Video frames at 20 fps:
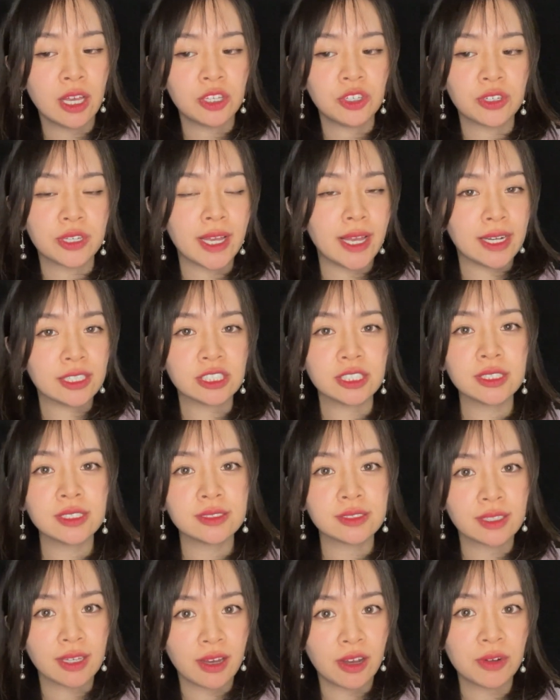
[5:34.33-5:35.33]
you can actually
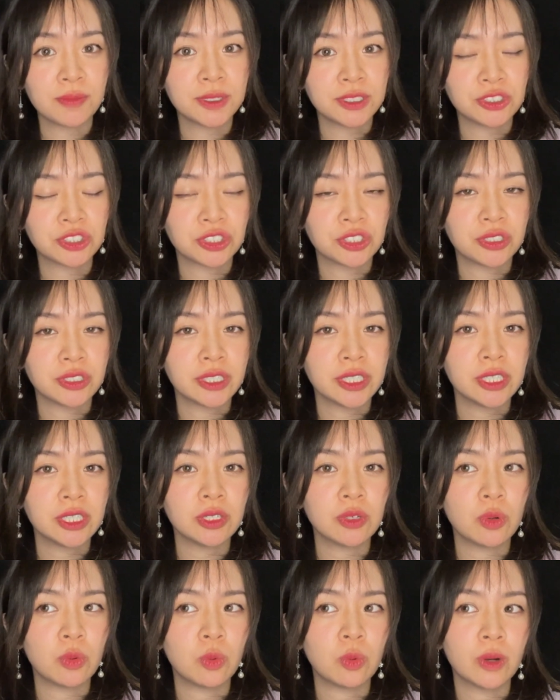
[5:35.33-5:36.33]
tell
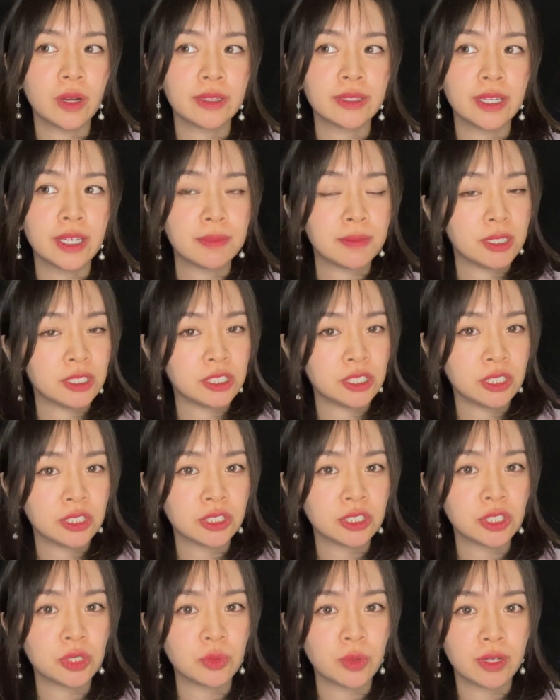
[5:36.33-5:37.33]
Midjourney what
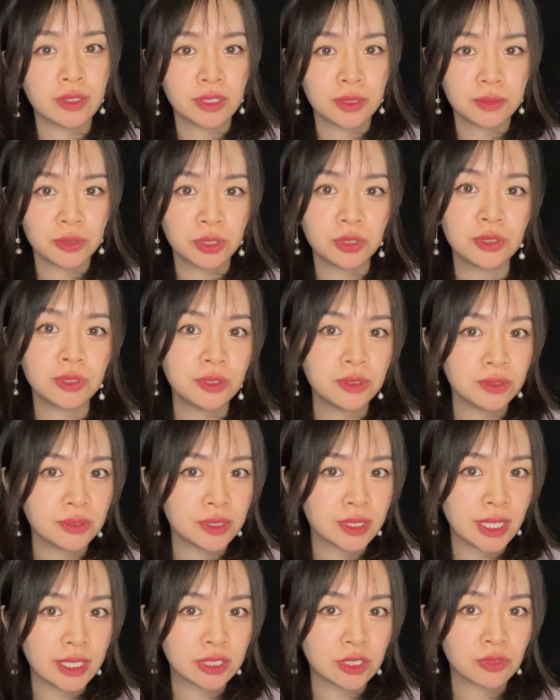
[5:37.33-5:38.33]
images you want them to use
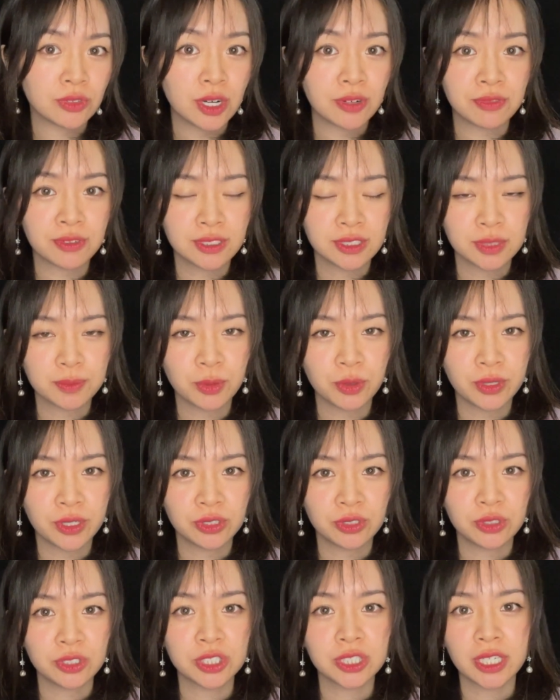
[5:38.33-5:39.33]
as a reference point
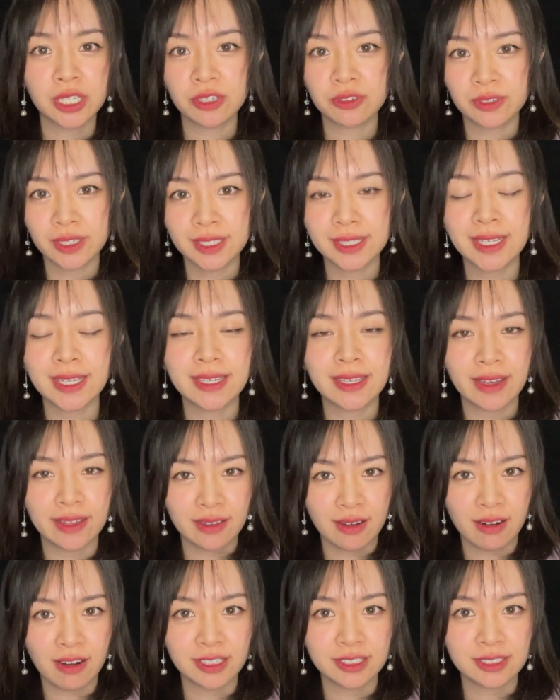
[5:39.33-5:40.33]
to generate AI
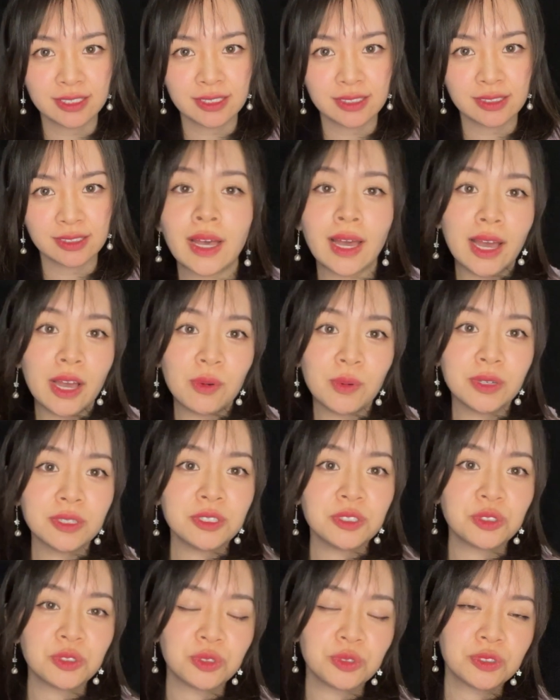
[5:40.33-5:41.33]
art. I want
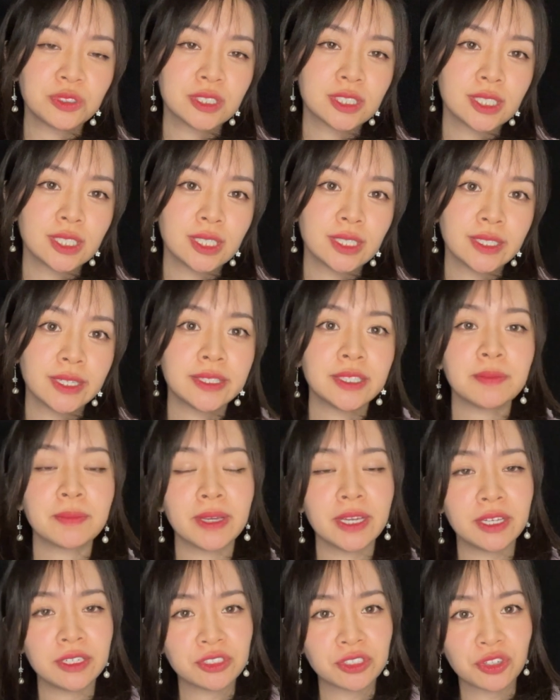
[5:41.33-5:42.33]
to use the landing
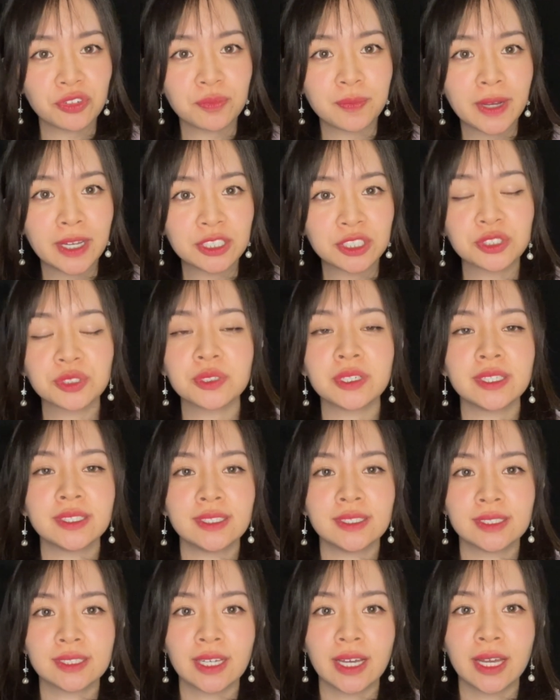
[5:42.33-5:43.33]
page of my Soy
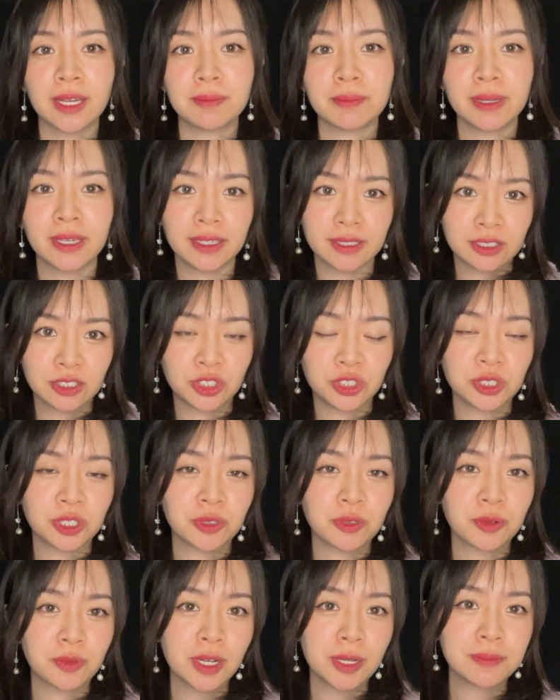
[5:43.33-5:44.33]
Design Picks
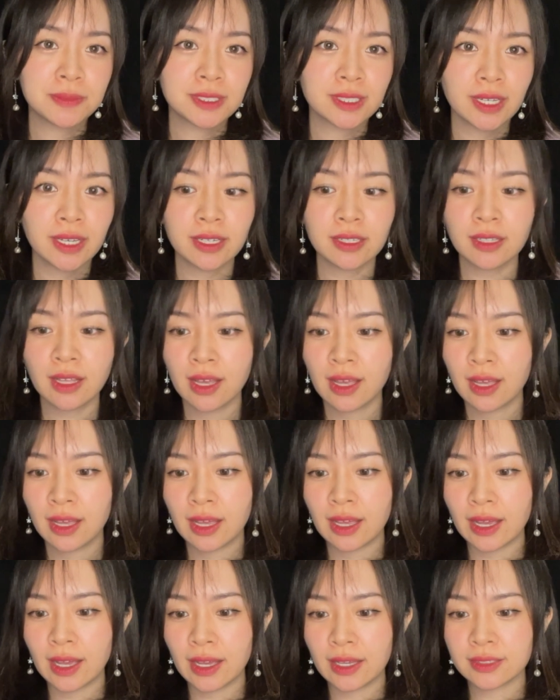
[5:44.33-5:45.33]
jewelry website
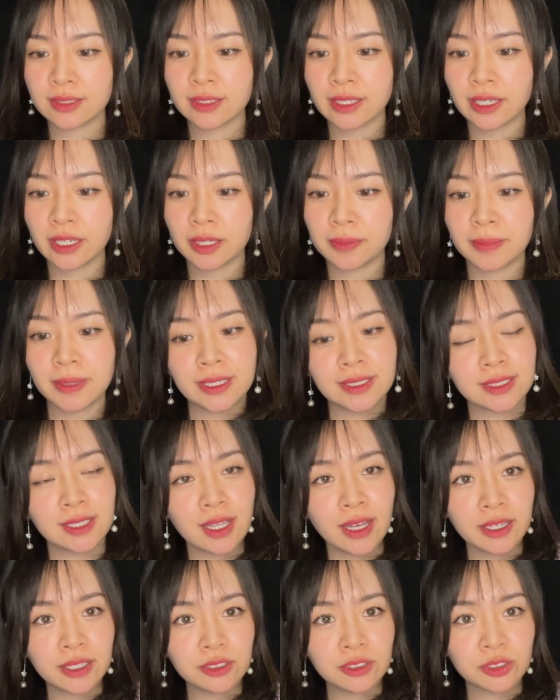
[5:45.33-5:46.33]
as a
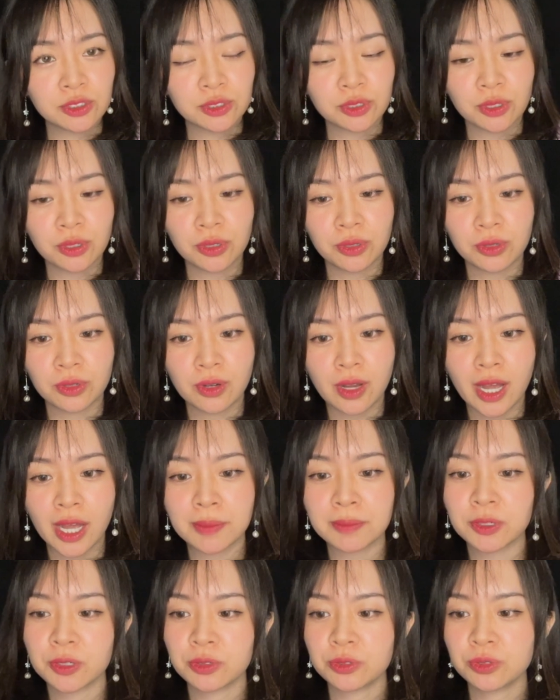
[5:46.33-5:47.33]
baseline, so I'm
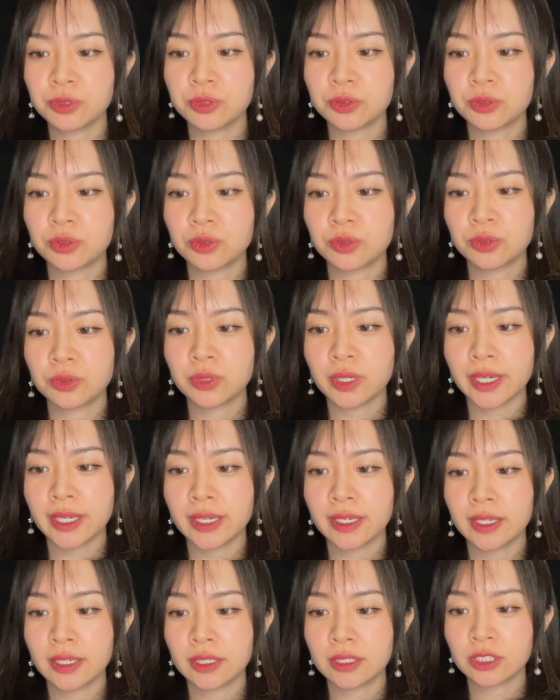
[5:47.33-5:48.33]
going to do
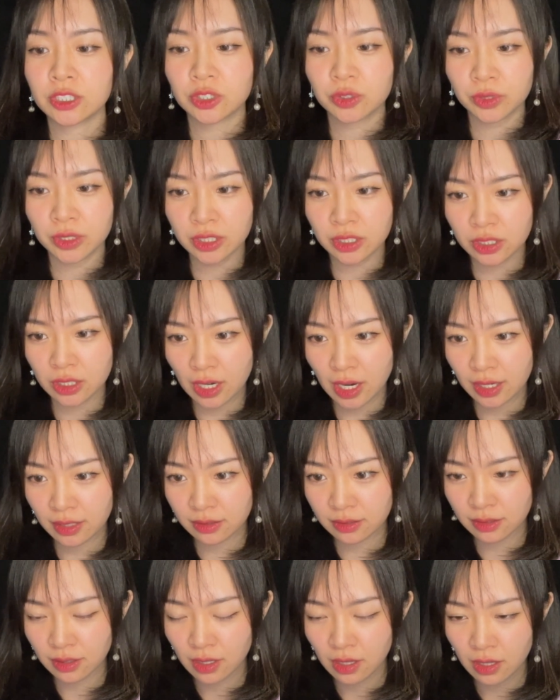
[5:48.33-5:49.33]
a screenshot
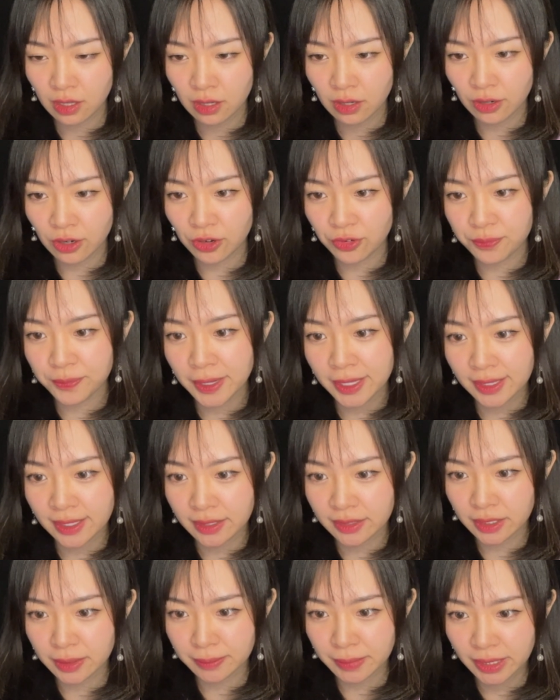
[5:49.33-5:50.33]
of my
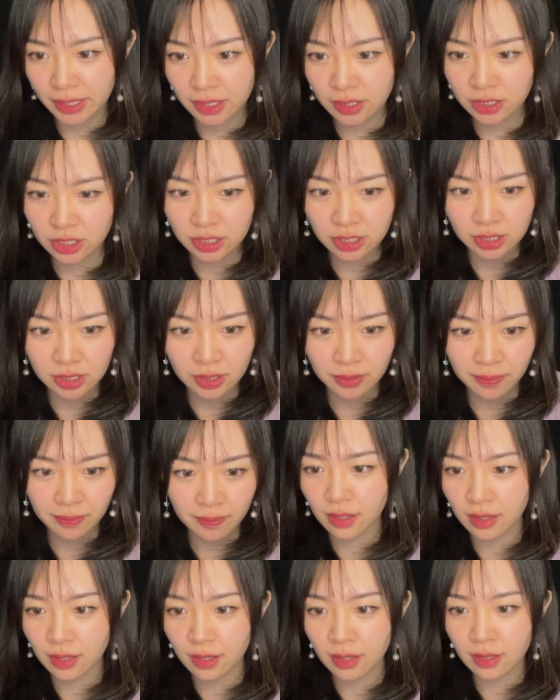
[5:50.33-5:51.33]
landing page
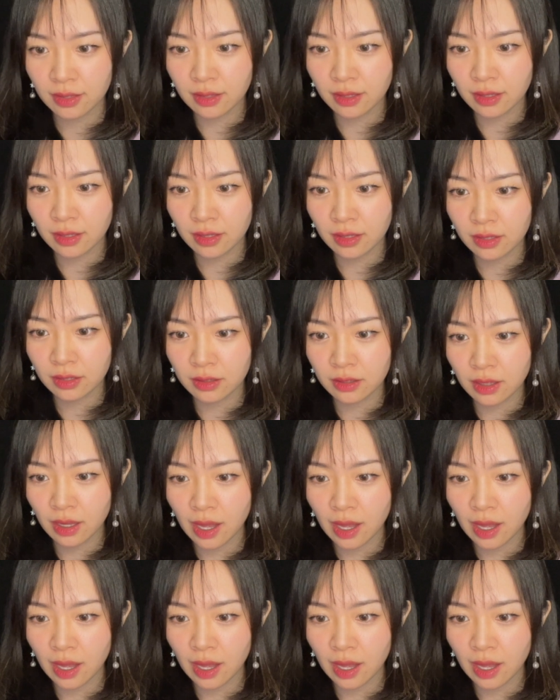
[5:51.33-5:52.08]
and then